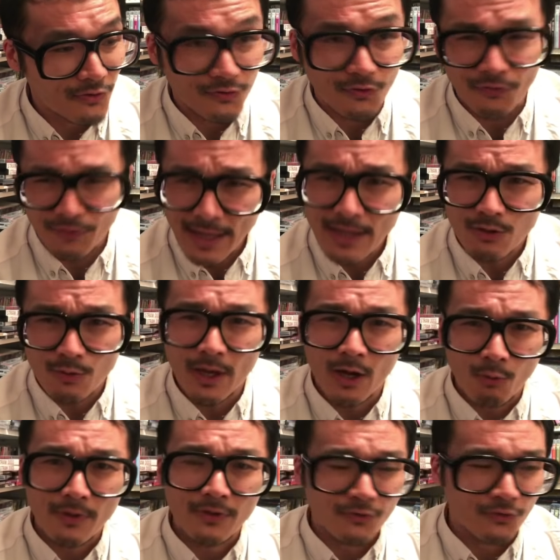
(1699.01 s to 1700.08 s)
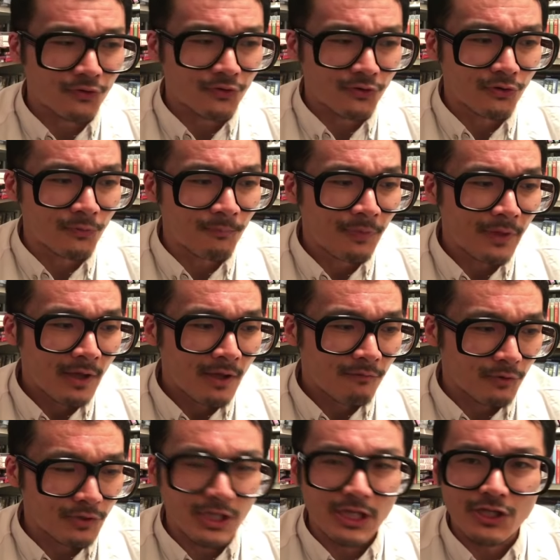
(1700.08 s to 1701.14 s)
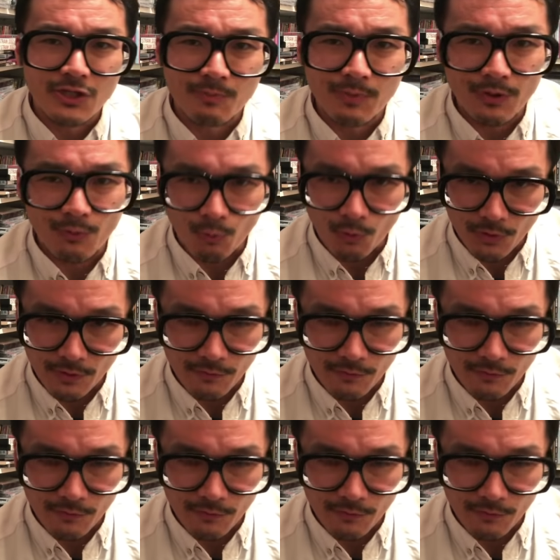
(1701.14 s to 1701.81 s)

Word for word: So thank you, Hellraiser 2, for teaching me the word